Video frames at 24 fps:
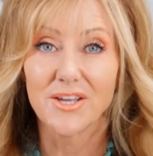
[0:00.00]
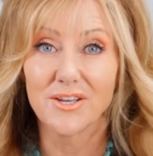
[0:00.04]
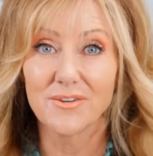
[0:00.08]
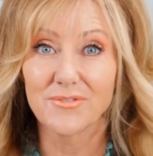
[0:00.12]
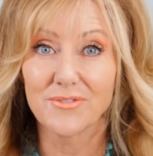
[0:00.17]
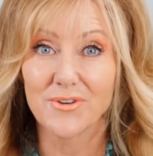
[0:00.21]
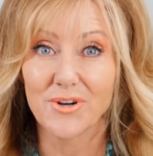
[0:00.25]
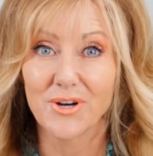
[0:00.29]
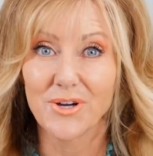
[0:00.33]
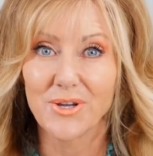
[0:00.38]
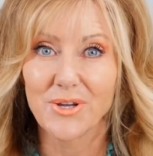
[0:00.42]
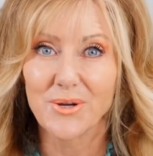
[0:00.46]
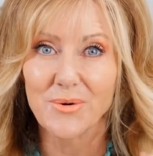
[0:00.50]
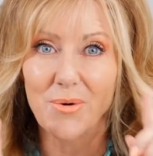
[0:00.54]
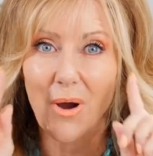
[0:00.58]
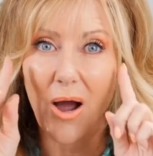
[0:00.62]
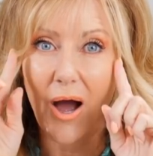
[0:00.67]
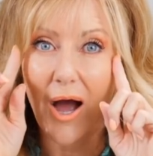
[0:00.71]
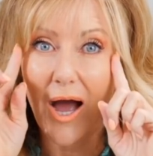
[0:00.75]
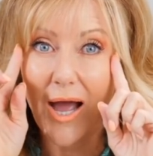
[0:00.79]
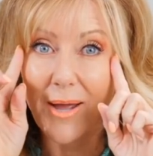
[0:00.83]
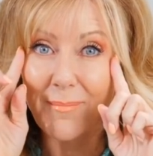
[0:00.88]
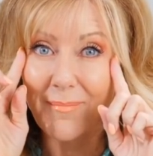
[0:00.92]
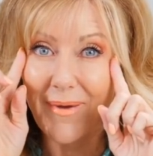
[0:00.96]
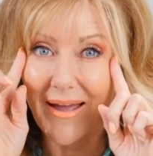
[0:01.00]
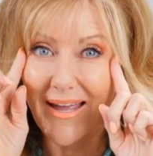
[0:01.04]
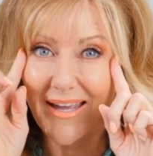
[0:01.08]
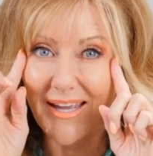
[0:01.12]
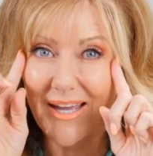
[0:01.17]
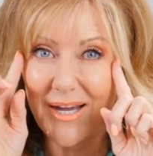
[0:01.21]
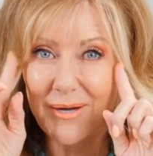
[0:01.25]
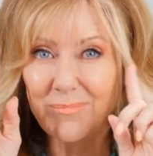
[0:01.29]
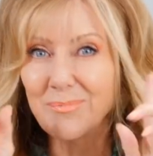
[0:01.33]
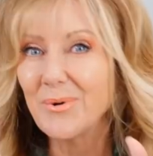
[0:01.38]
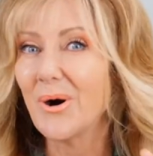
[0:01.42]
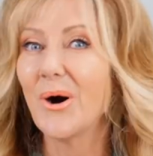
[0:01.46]
You've got your eye
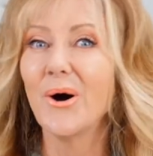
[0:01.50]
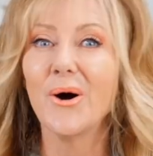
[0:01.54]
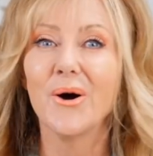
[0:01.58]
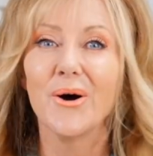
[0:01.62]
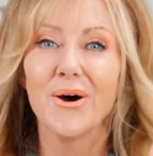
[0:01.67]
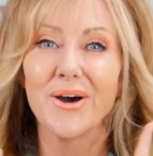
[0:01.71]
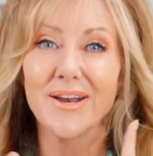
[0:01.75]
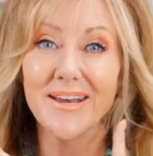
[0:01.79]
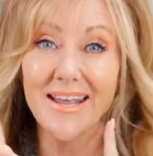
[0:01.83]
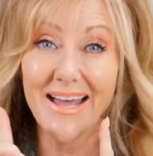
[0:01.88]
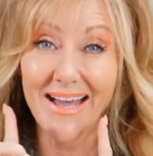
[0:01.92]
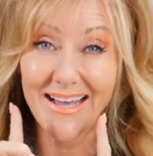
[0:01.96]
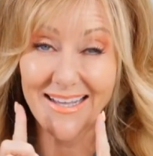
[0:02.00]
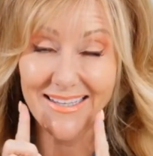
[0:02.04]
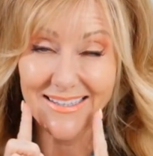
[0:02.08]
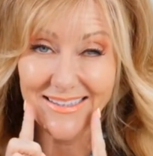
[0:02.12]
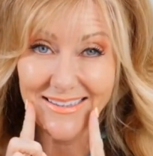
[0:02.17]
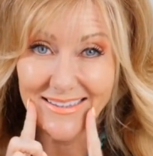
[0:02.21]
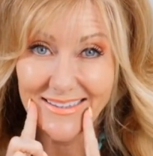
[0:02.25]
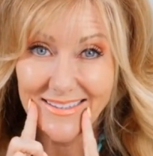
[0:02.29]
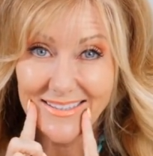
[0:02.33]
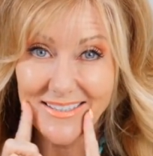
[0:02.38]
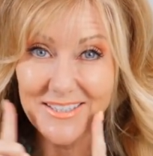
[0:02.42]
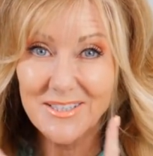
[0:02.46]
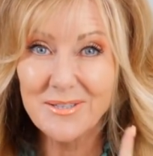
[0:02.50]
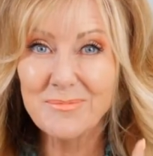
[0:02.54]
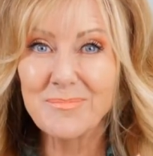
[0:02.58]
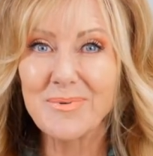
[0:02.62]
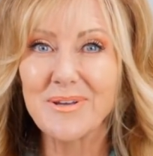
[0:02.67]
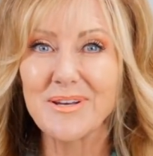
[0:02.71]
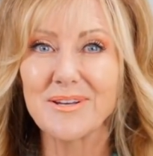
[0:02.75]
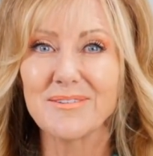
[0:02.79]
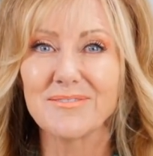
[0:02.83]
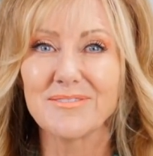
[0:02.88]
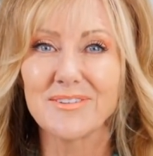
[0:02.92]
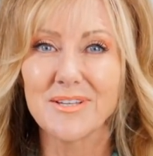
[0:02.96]
makeup on, a little
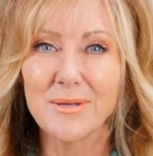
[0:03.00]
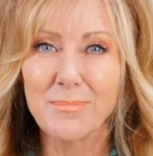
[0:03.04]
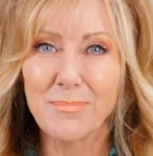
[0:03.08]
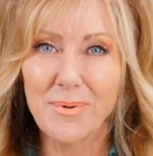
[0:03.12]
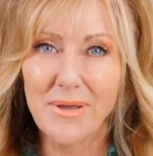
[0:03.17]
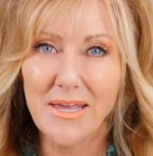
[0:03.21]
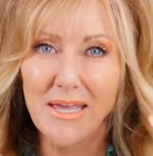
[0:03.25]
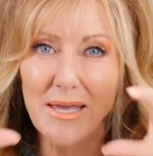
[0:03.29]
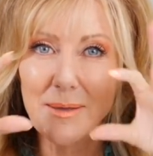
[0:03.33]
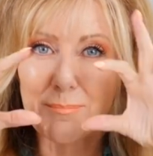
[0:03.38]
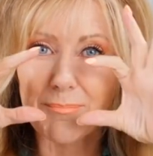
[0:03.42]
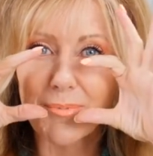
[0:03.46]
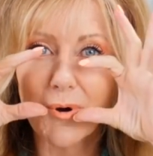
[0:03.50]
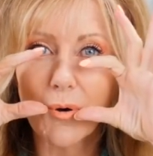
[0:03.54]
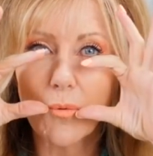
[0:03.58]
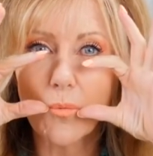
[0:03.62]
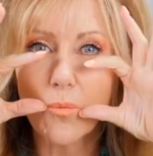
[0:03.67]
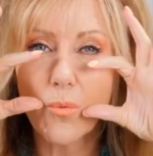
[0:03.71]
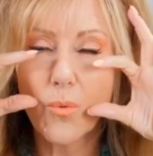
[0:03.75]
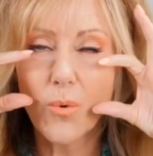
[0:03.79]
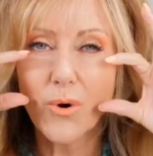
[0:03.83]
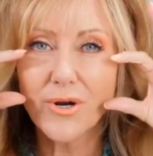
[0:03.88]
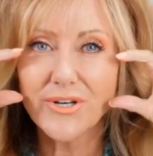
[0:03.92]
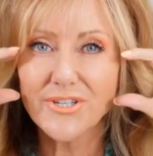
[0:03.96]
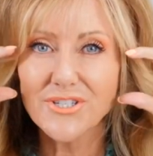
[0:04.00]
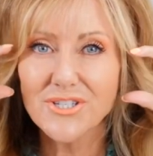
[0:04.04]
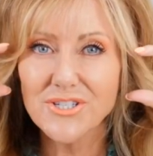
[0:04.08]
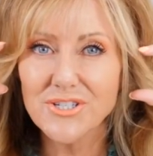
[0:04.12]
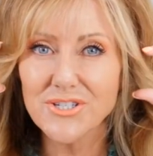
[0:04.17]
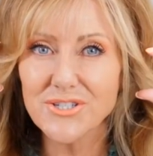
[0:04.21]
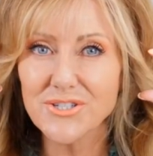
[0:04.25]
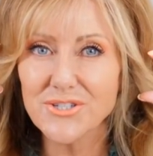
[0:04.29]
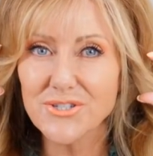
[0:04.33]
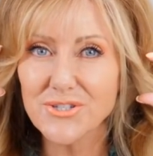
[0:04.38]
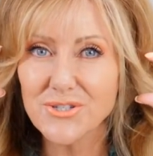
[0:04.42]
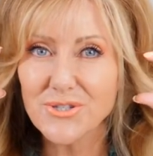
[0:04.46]
bit of lippy, but what do
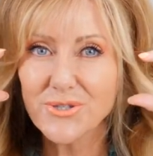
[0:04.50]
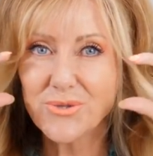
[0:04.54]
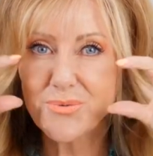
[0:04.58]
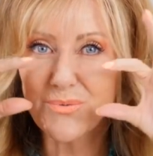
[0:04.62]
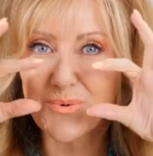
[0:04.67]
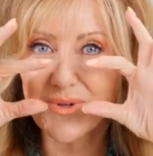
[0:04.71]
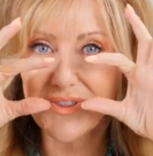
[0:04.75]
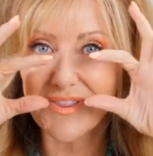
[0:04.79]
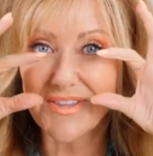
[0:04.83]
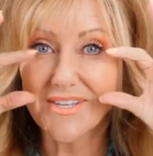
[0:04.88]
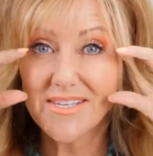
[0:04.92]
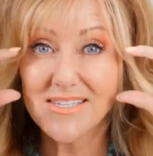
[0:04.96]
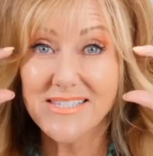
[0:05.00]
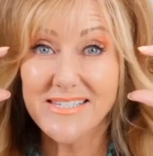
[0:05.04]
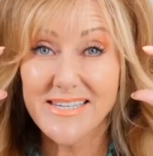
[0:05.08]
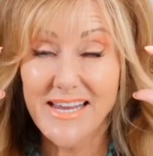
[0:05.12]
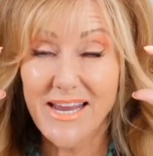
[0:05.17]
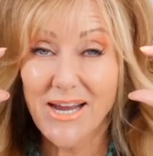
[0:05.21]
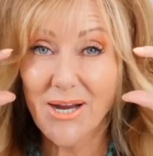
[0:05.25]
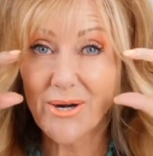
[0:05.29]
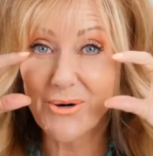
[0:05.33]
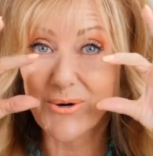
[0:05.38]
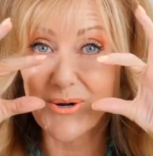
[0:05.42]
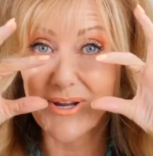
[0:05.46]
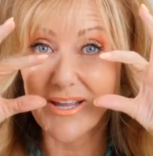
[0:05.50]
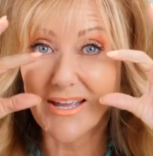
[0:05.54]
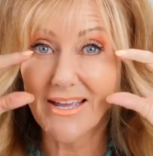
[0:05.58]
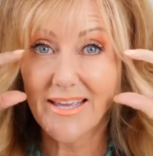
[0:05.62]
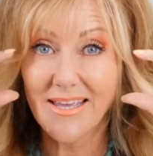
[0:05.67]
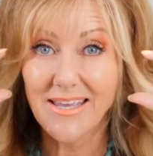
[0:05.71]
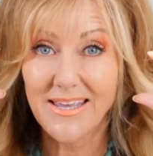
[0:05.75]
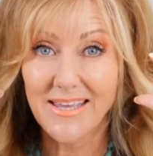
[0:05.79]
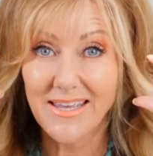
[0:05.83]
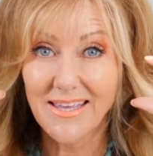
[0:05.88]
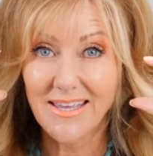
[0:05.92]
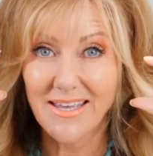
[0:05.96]
you do with this area
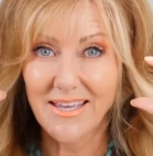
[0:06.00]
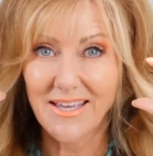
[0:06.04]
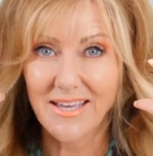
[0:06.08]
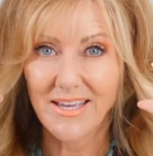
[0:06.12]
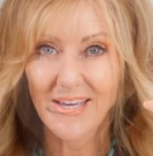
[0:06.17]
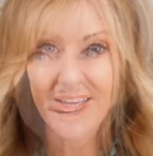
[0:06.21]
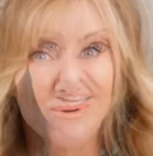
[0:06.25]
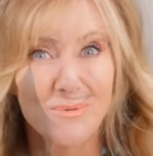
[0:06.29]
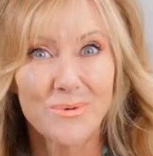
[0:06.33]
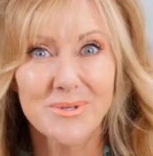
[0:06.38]
here?